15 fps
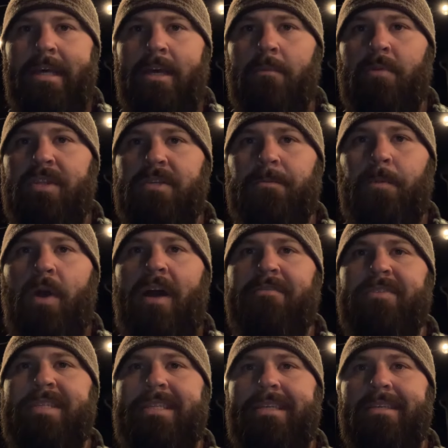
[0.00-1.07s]
But this
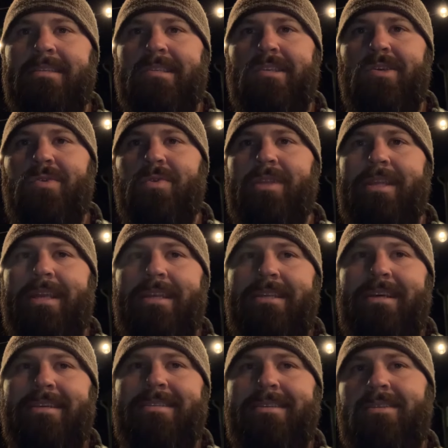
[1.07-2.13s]
prophecy is new in that it
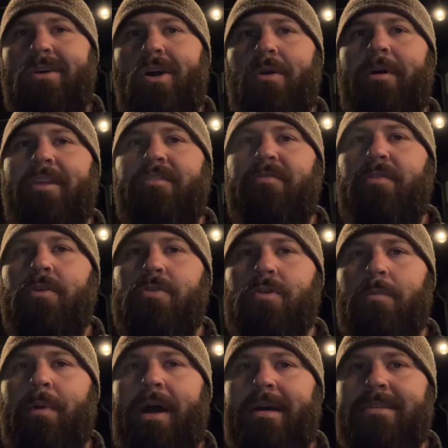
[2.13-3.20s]
doesn't talk about the
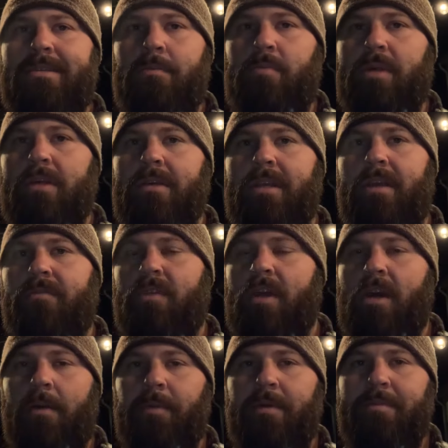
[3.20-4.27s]
future possibility of the
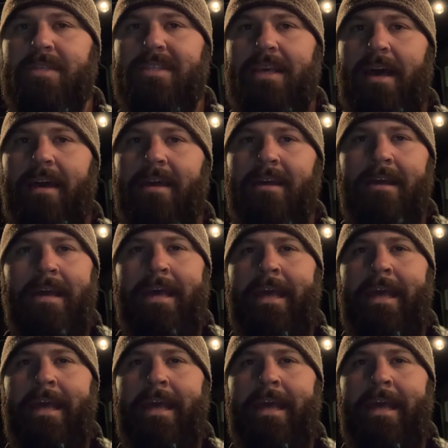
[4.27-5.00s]
coming Messiah.